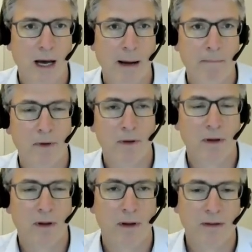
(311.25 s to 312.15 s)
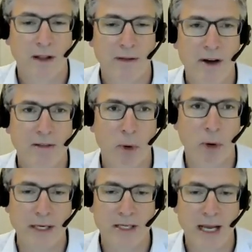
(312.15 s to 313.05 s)
Um, so the first
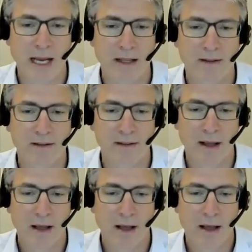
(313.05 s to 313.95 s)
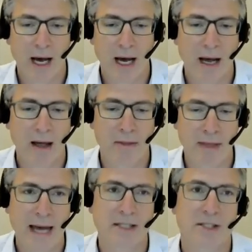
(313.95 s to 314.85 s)
point is uh,
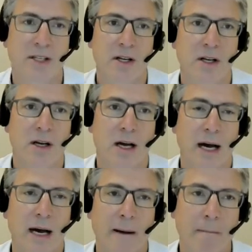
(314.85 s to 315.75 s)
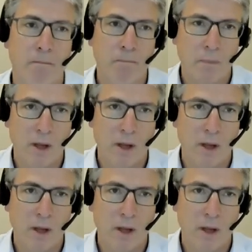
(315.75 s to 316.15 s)
that um,